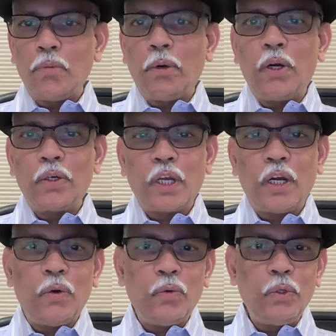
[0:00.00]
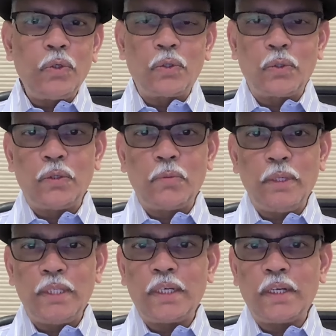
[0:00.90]
about how you should
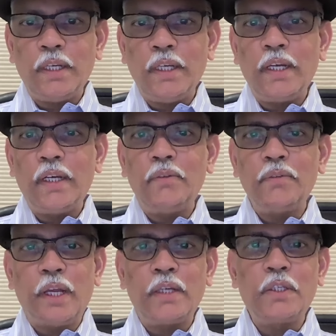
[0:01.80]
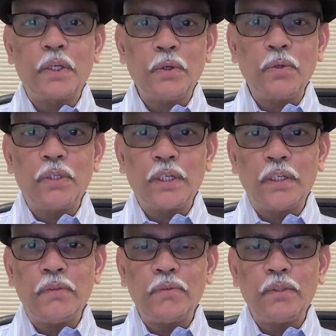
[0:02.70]
basically execute
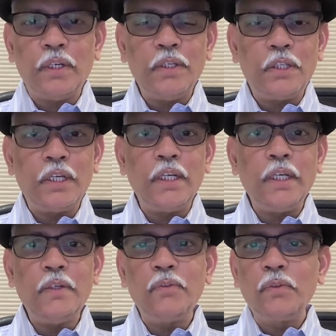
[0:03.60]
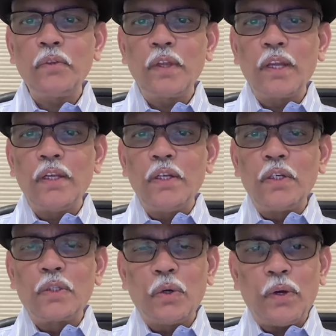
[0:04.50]
Lynn Cheney.
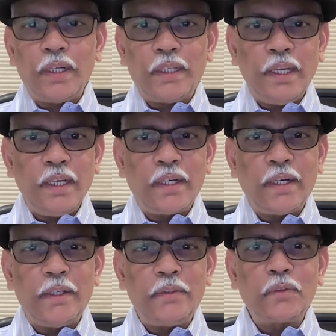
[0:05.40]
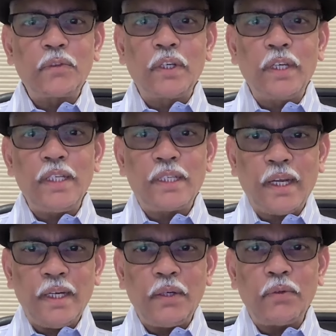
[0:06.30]
So I think these
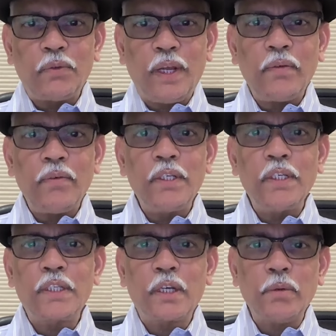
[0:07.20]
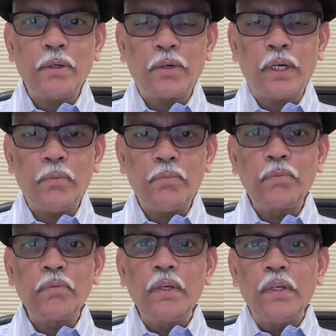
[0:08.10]
kind of languages coming from